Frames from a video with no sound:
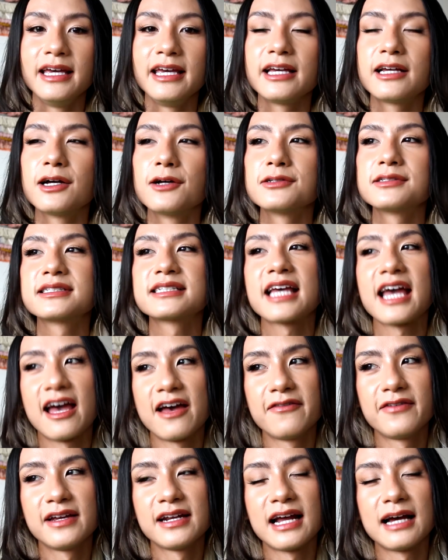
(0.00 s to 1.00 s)
He goes,
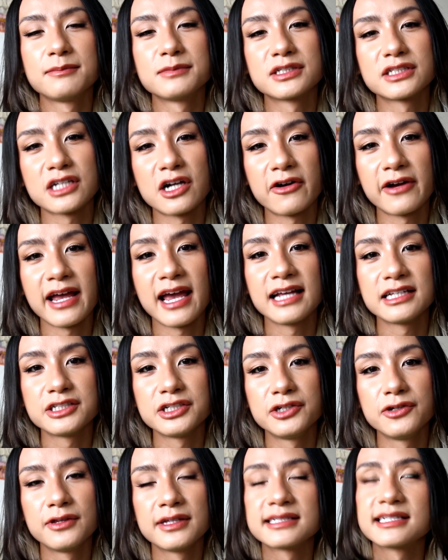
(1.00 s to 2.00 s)
Kevin, I'm sorry, I hate
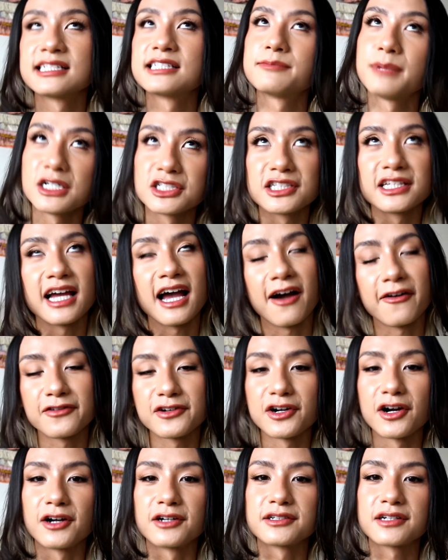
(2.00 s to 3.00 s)
to do this, especially
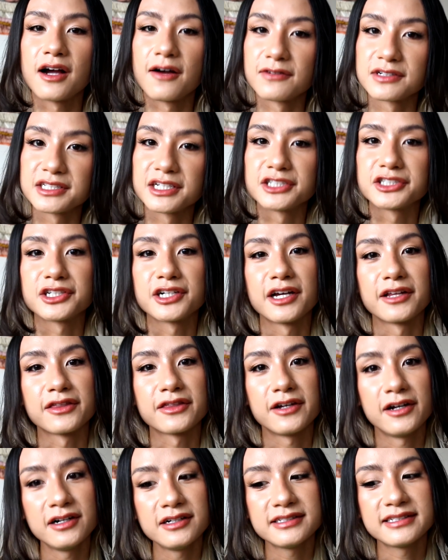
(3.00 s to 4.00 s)
after our conversation on
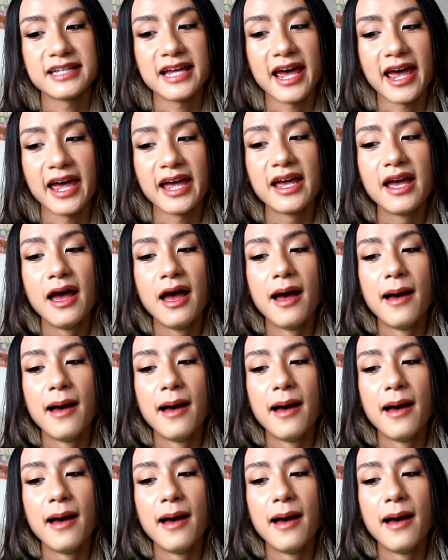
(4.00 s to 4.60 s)
Thursday,